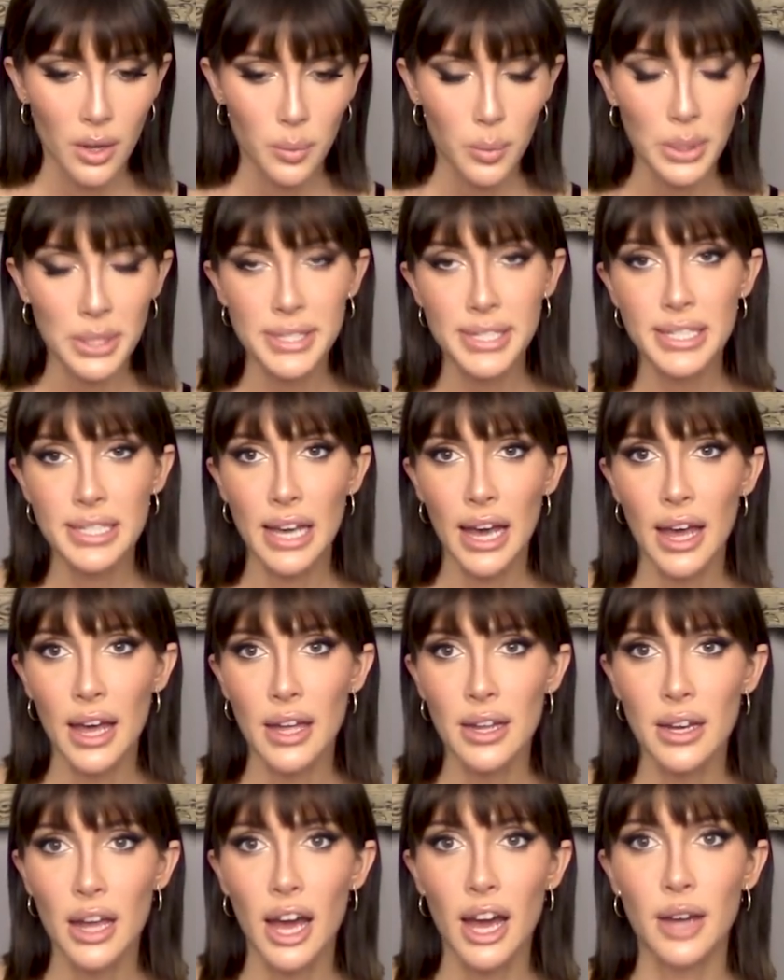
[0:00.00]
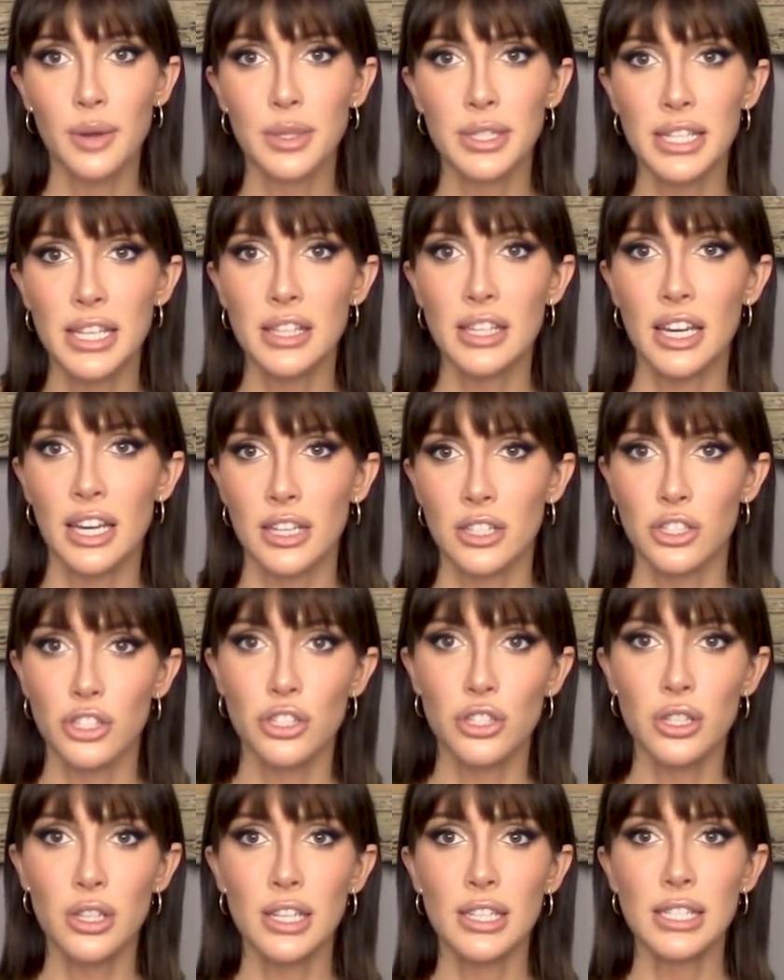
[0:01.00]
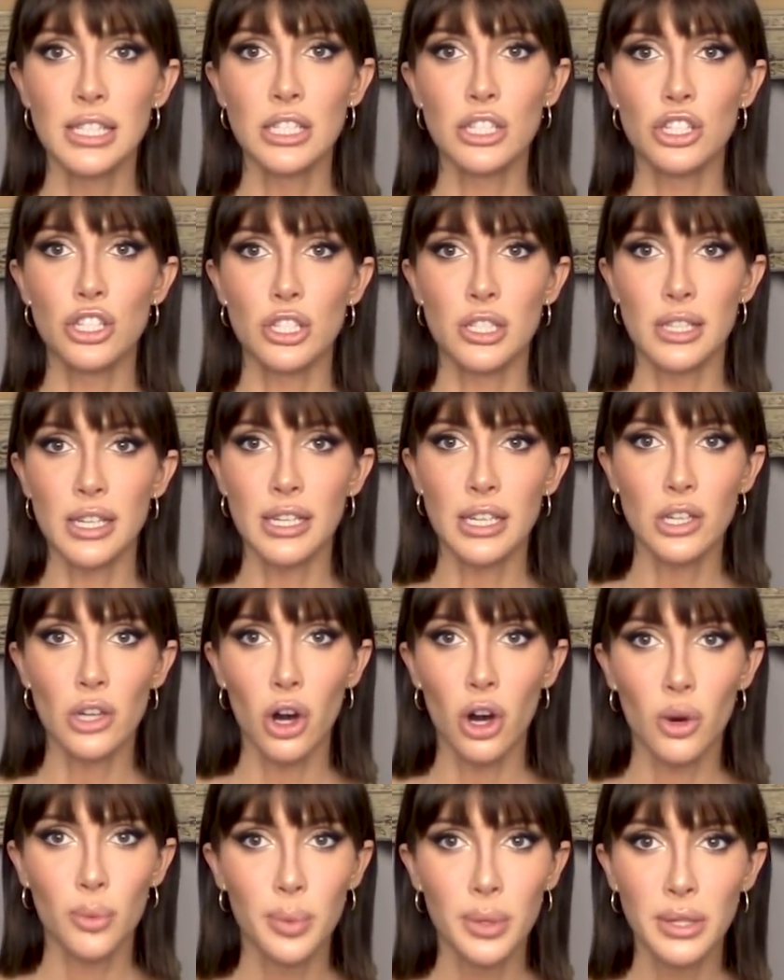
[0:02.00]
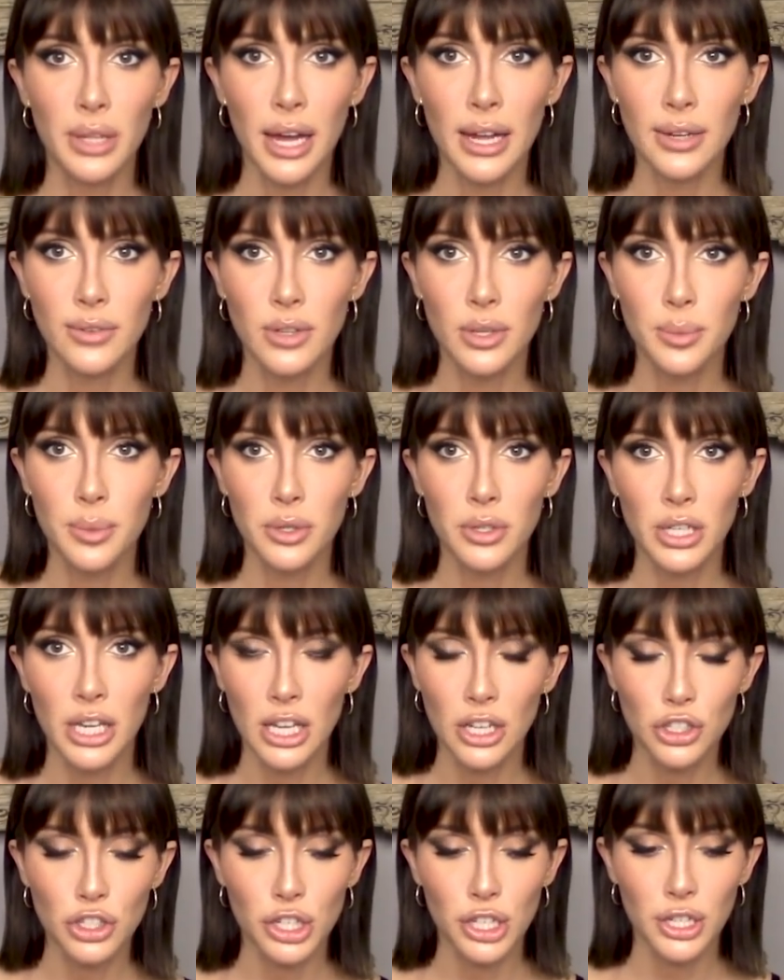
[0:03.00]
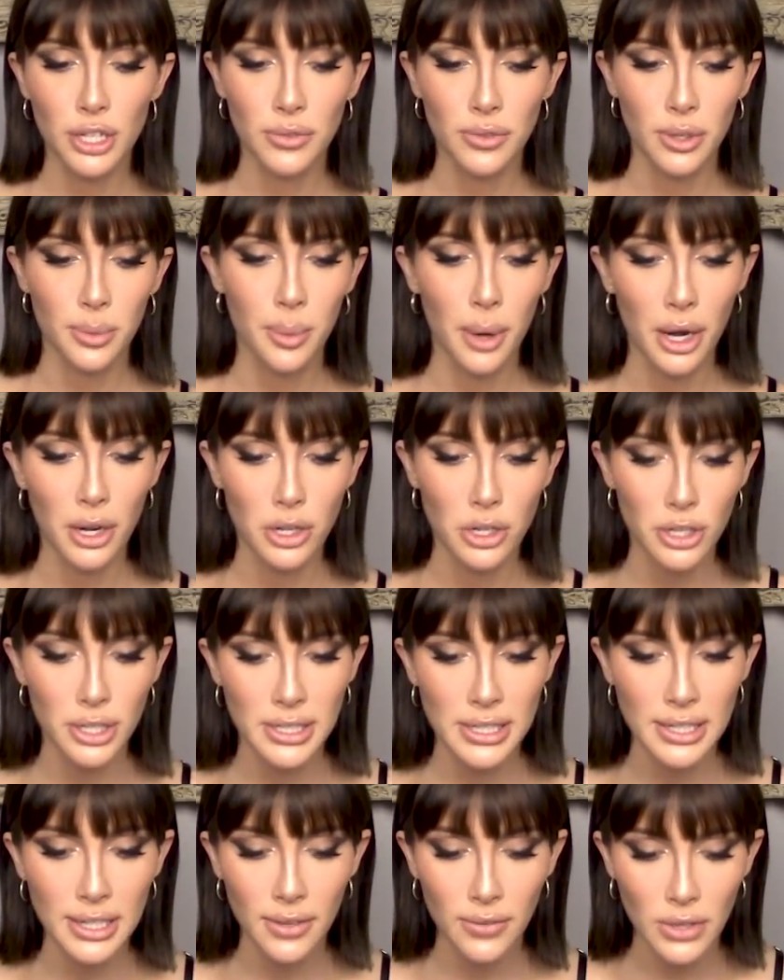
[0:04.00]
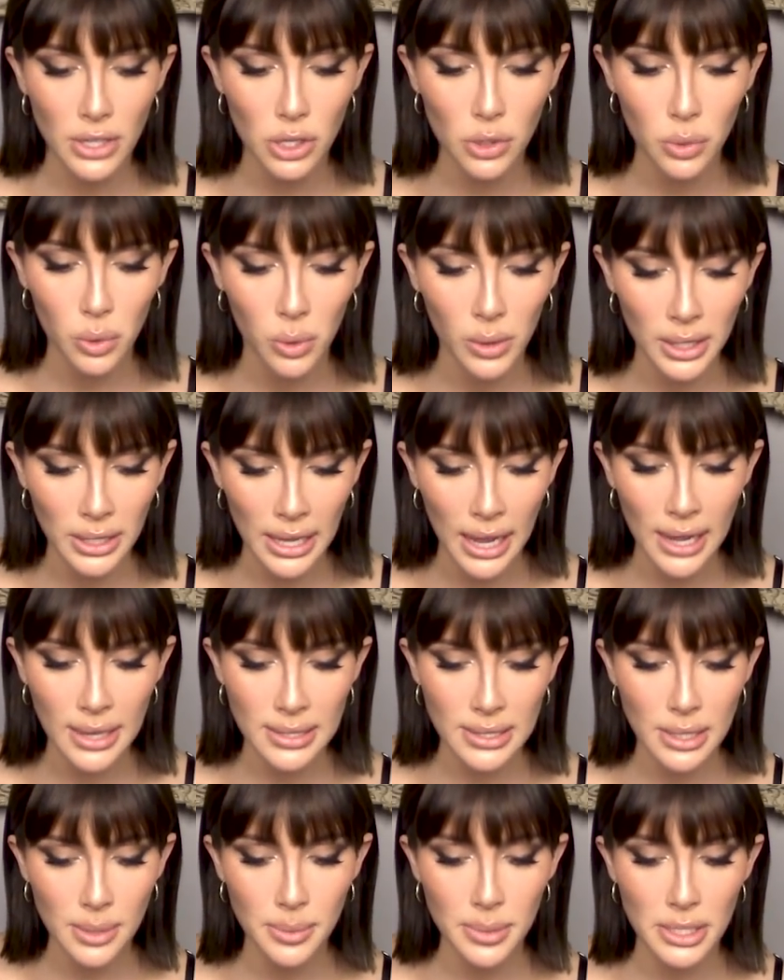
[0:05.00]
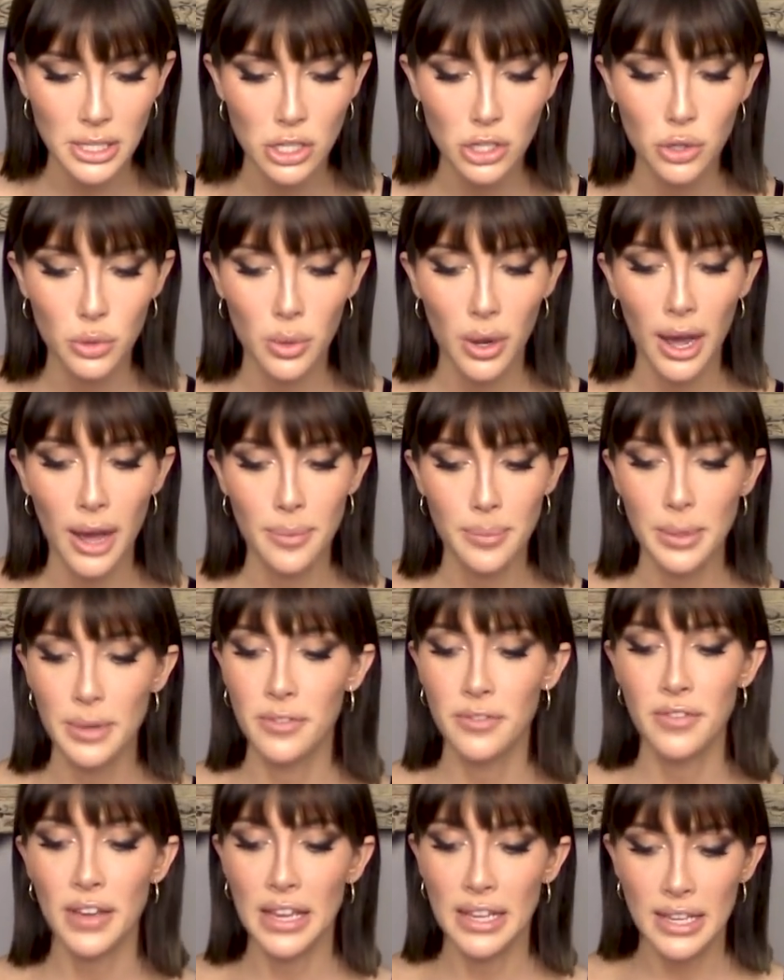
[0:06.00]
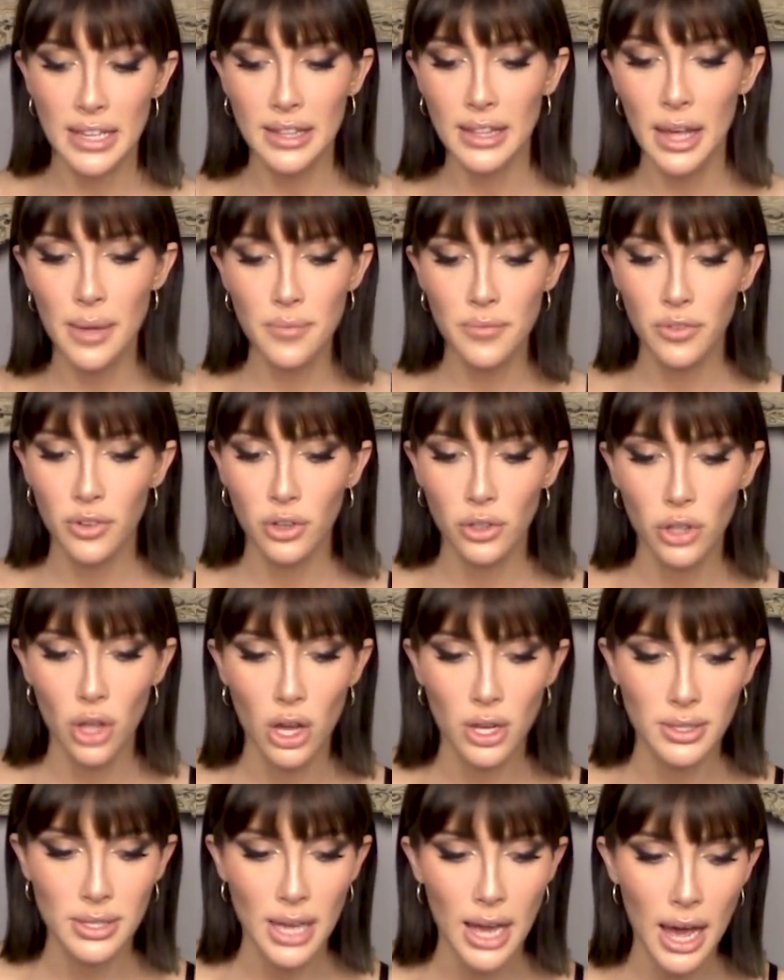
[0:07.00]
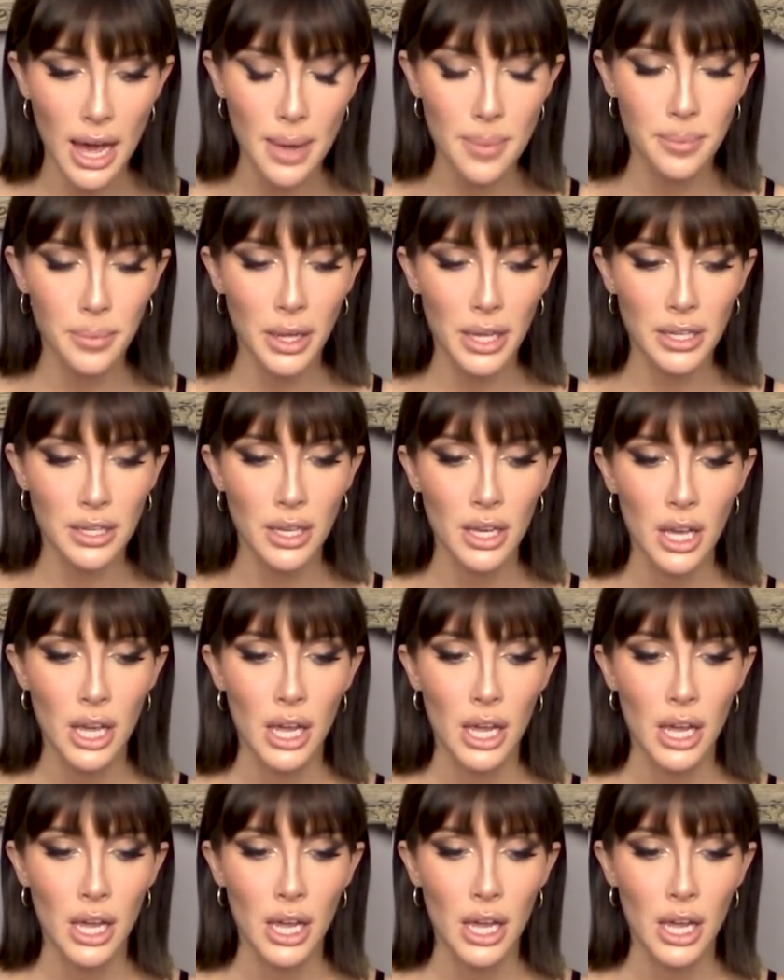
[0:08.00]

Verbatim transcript: once again, I would say the answer to this is just like an open line of communication. If your partner isn't giving you orgasms and you have been faking them for a long time, like